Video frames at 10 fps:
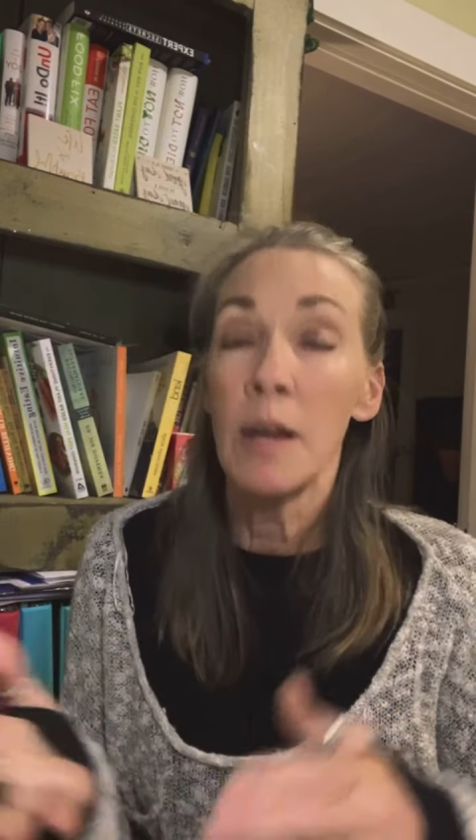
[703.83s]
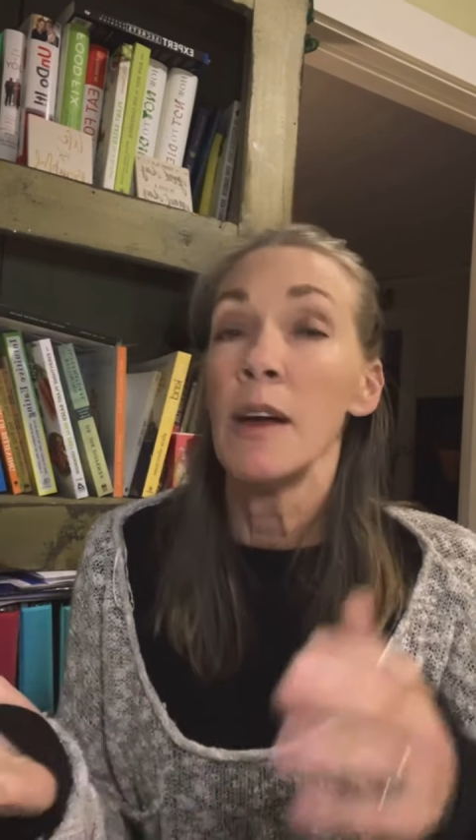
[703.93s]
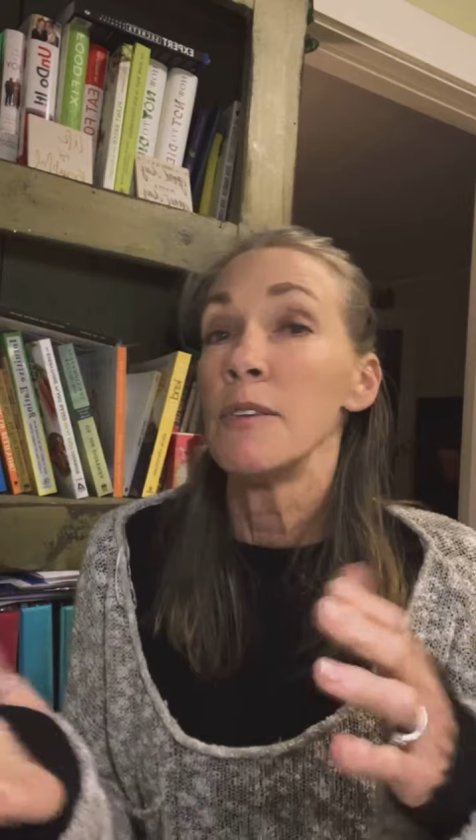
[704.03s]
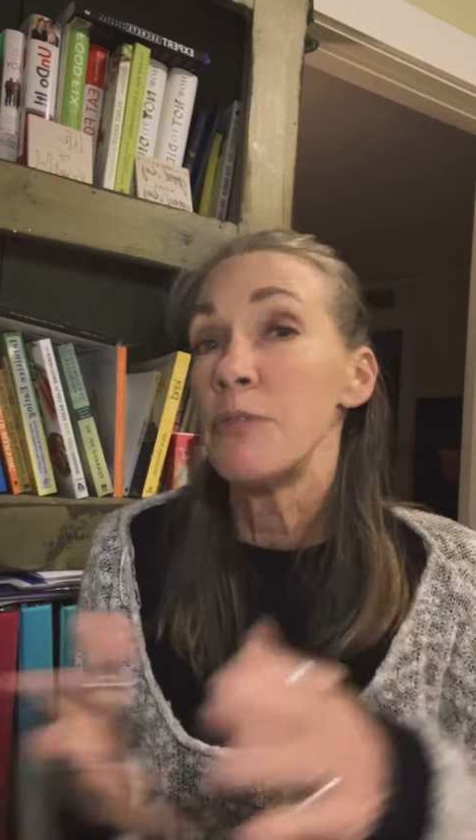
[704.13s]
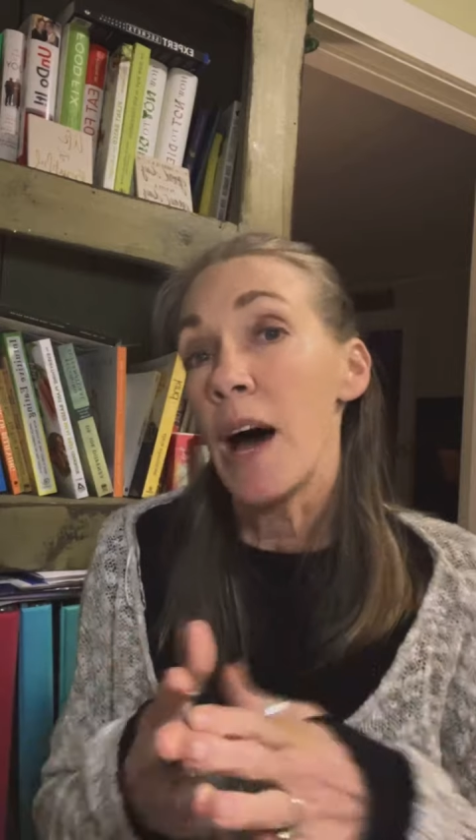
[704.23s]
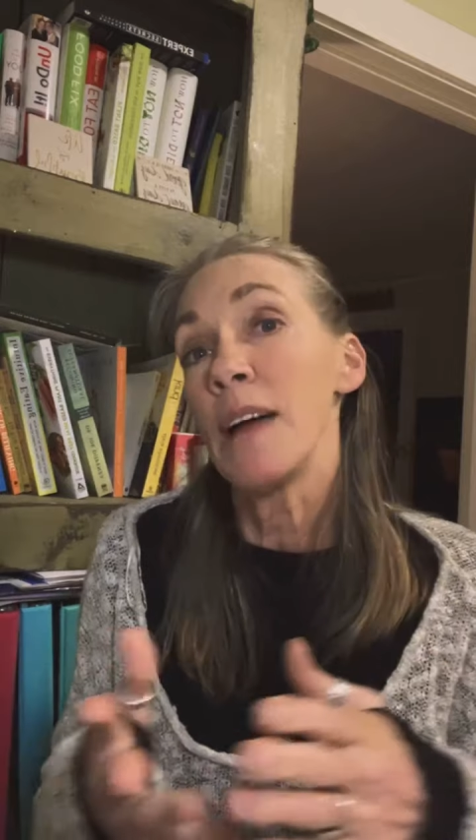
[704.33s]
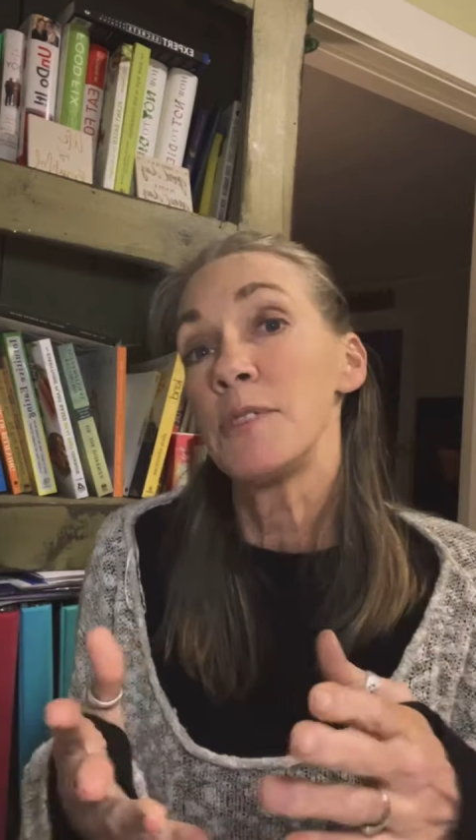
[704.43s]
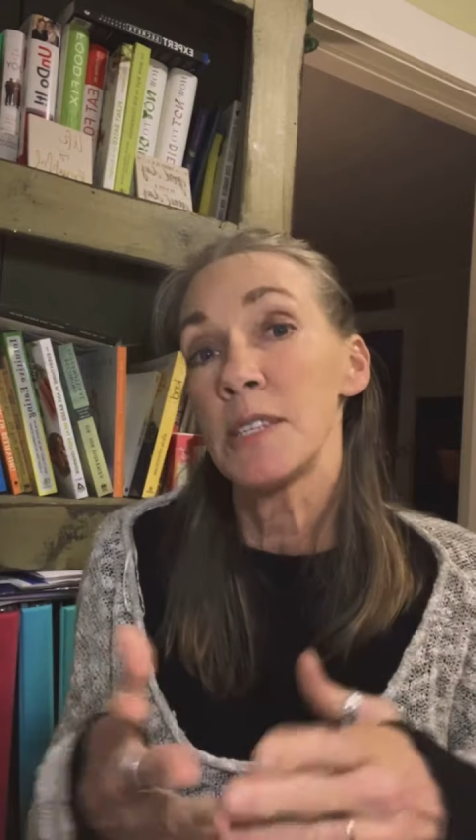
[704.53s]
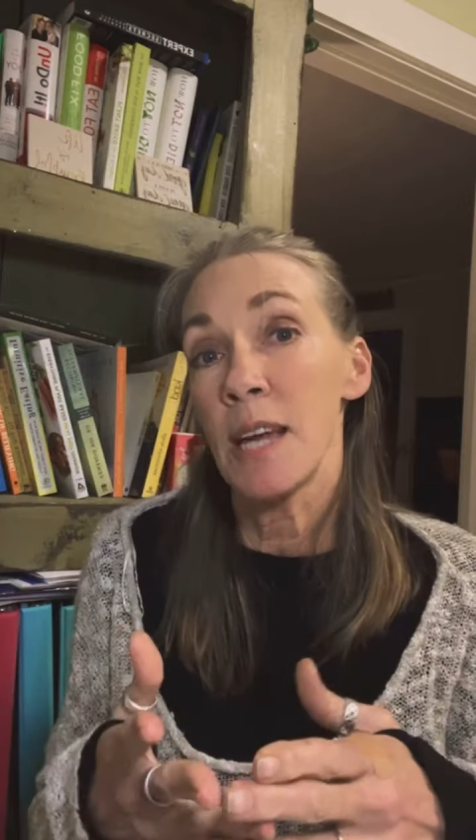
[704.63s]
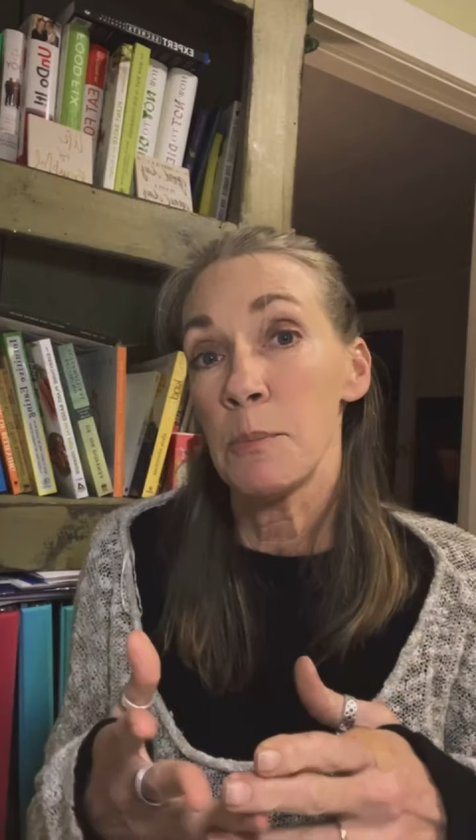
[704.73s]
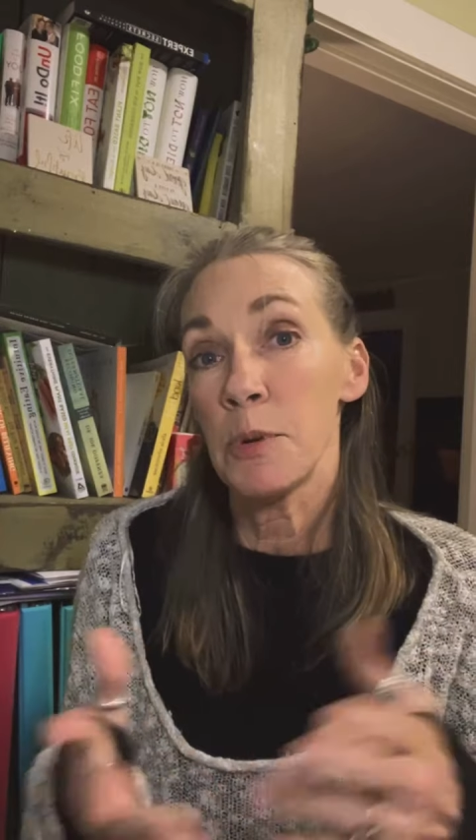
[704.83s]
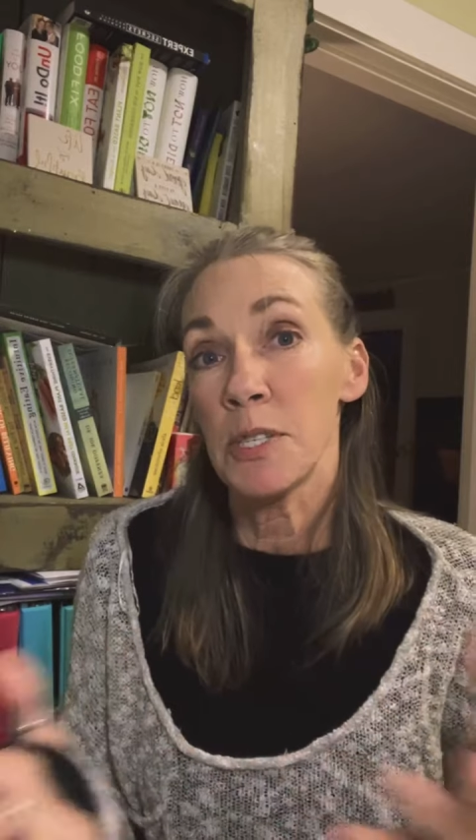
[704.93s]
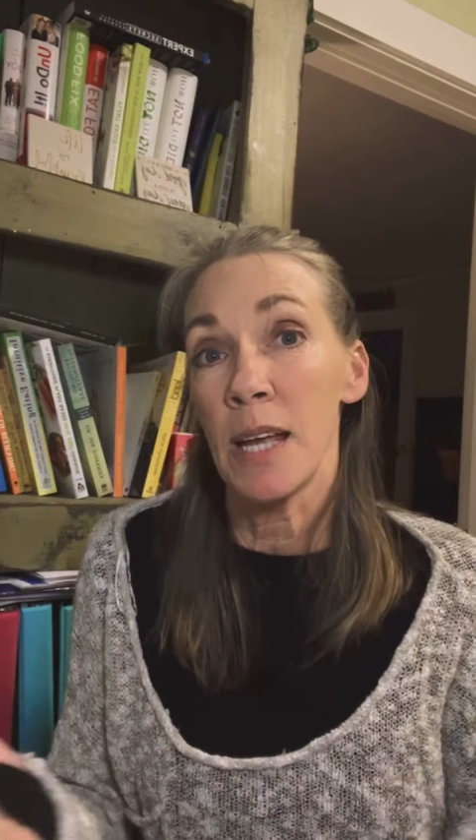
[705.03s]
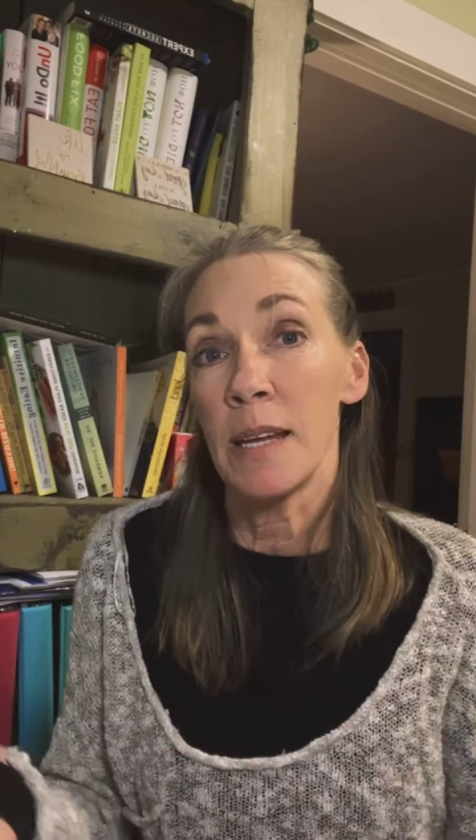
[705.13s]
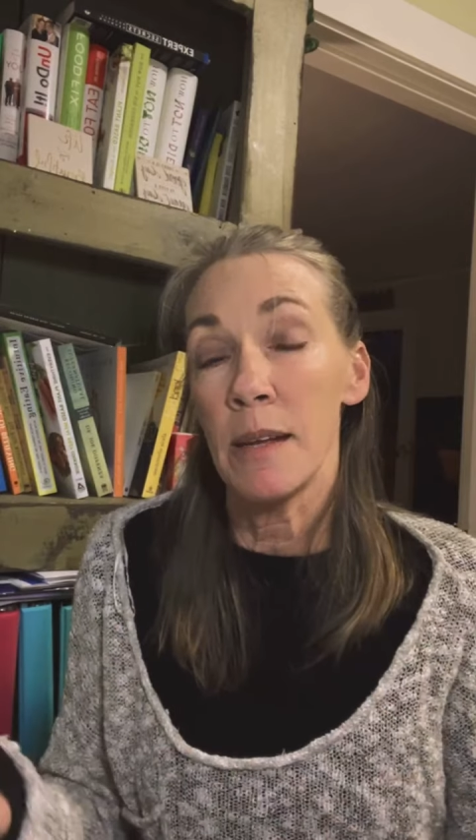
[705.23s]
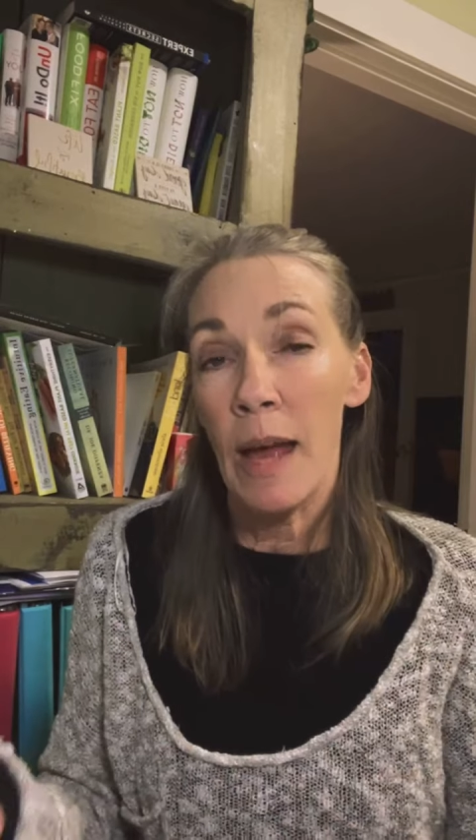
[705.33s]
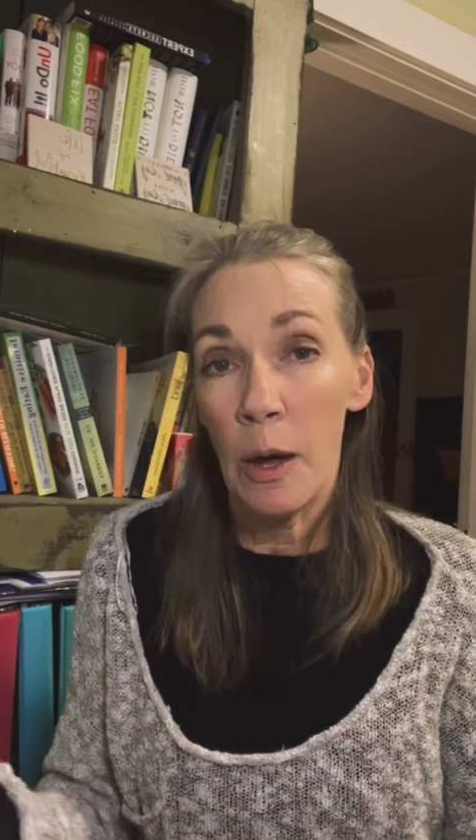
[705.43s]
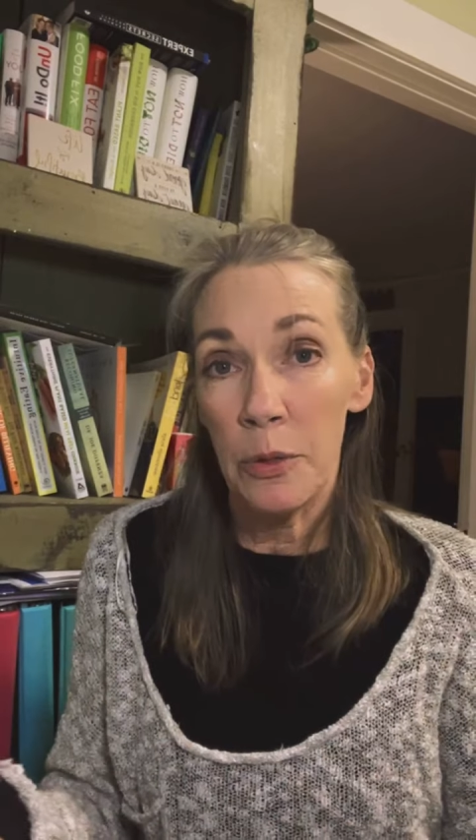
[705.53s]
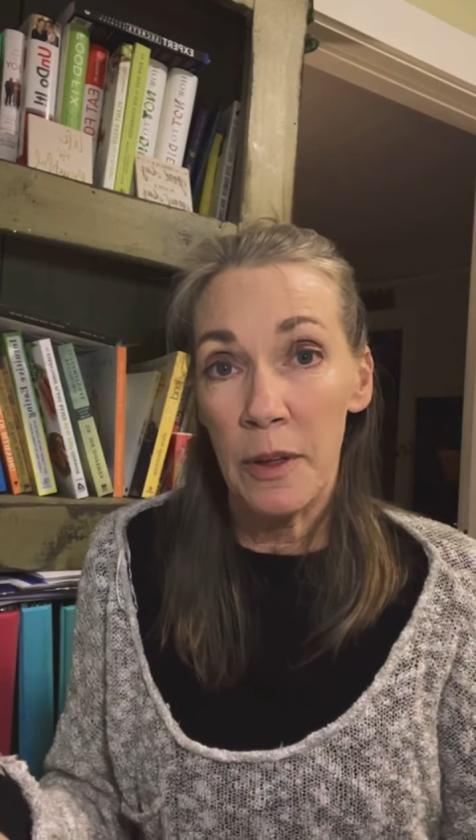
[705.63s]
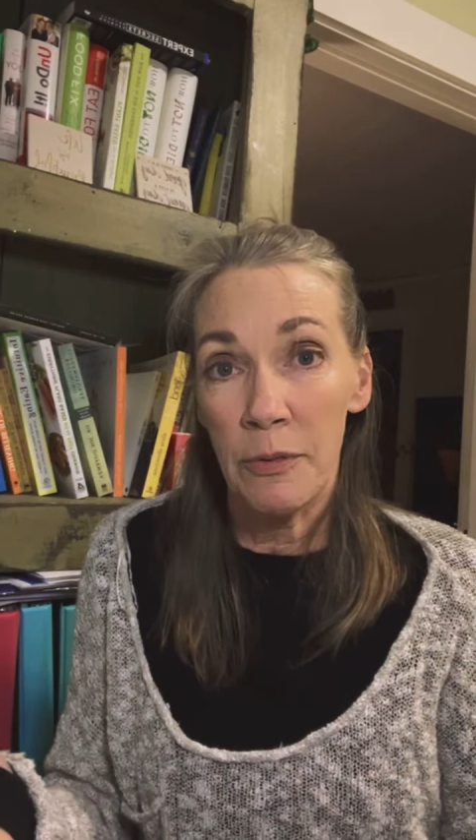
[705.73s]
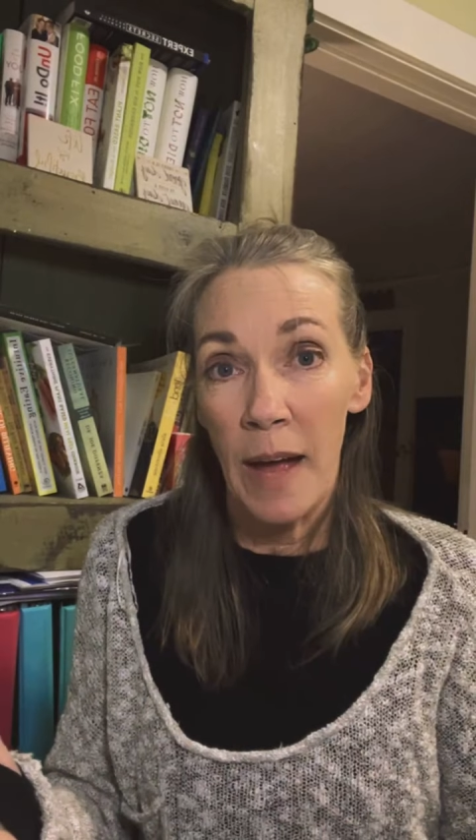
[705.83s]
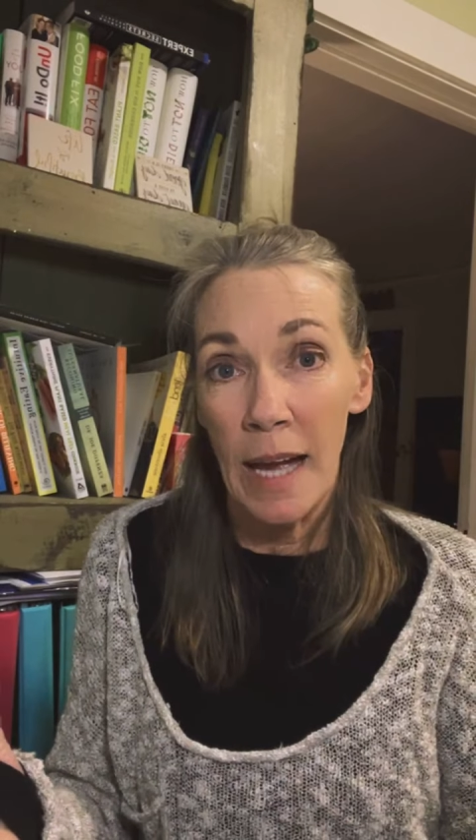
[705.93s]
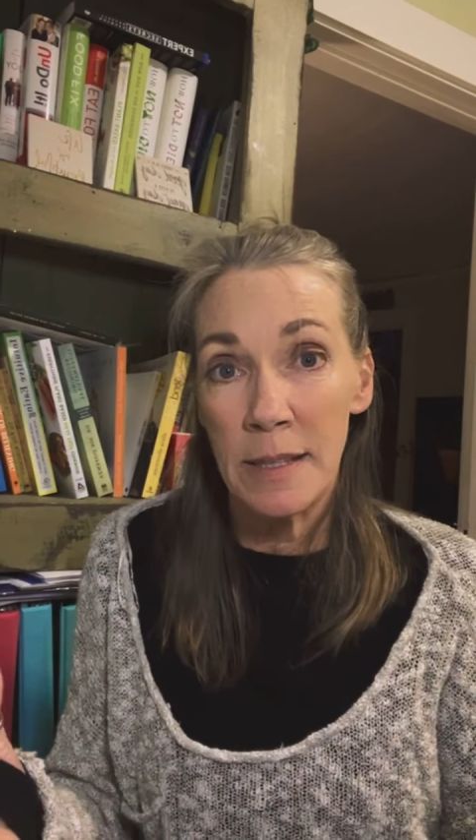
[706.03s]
5 to 10% healthy fats.